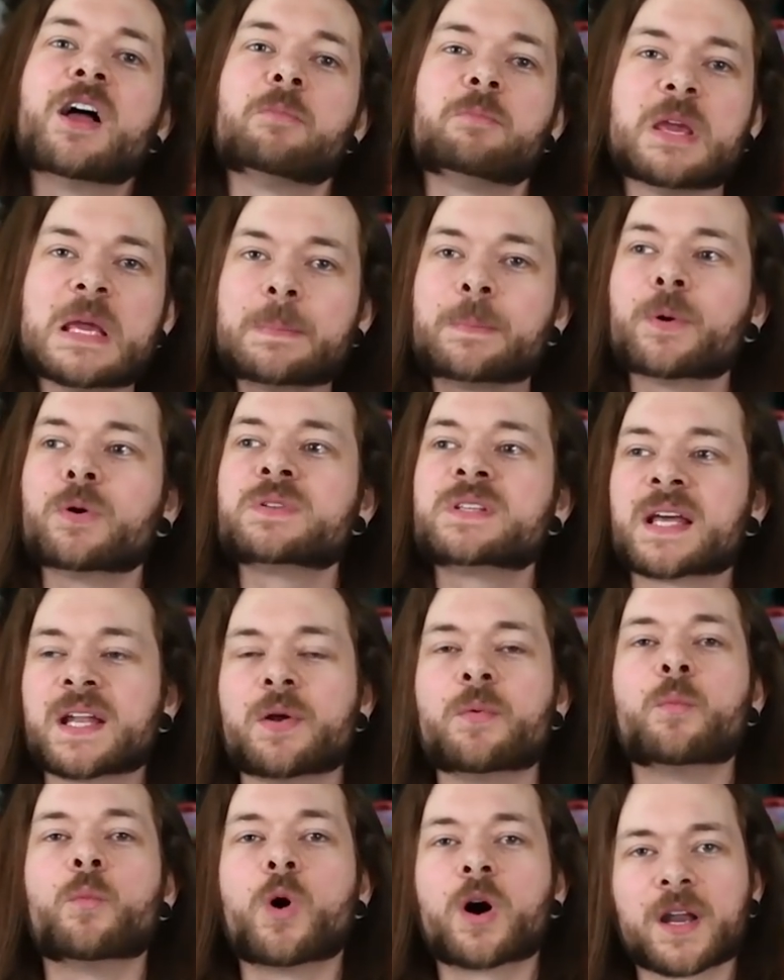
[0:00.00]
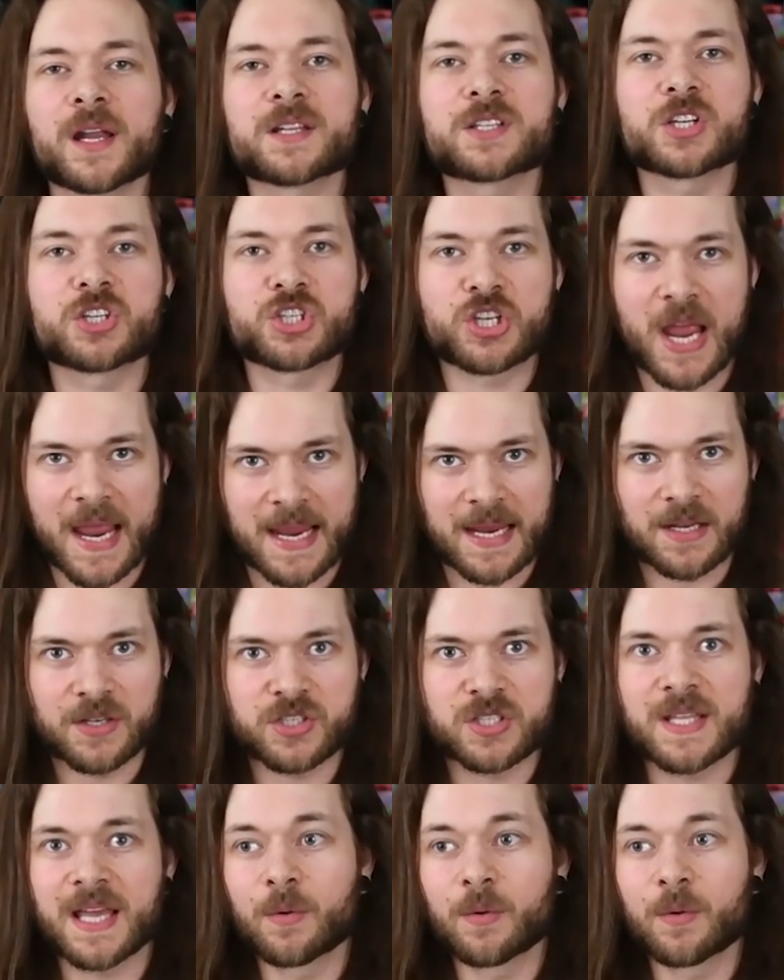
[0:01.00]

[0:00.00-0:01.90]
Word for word: people didn't want it to change.